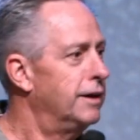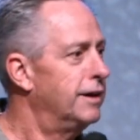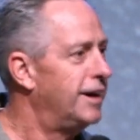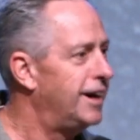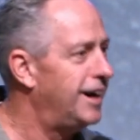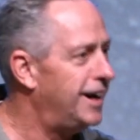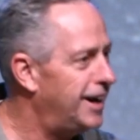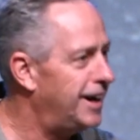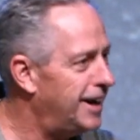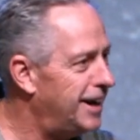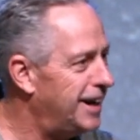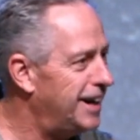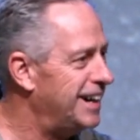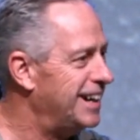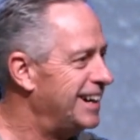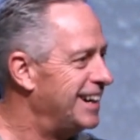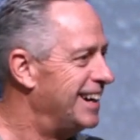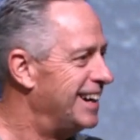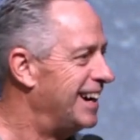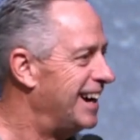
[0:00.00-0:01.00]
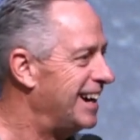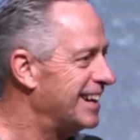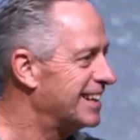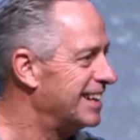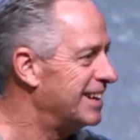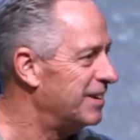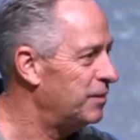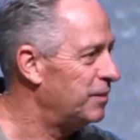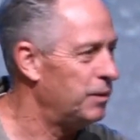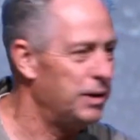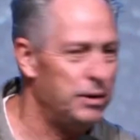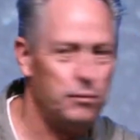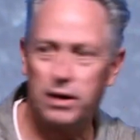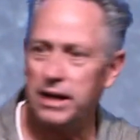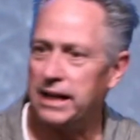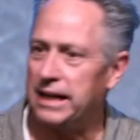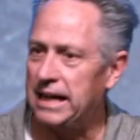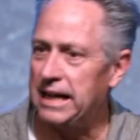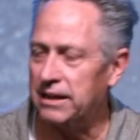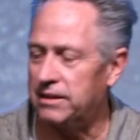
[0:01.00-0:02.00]
Uh, we want
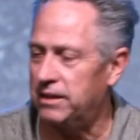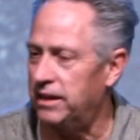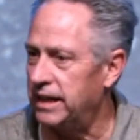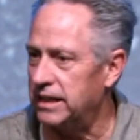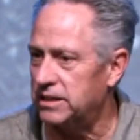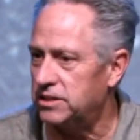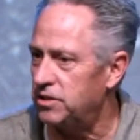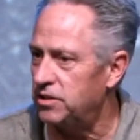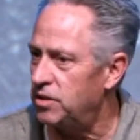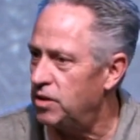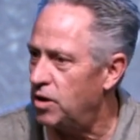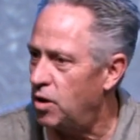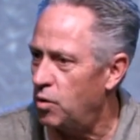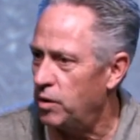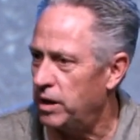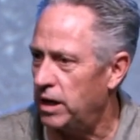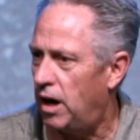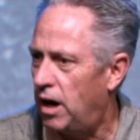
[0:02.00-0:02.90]
to get out there and get to know you.